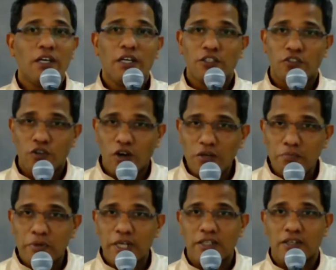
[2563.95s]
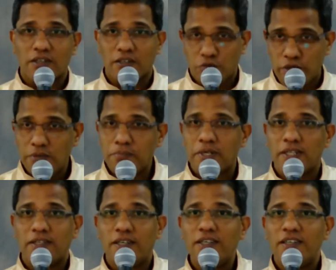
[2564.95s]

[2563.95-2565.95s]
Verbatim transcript: his own brother, twin brother,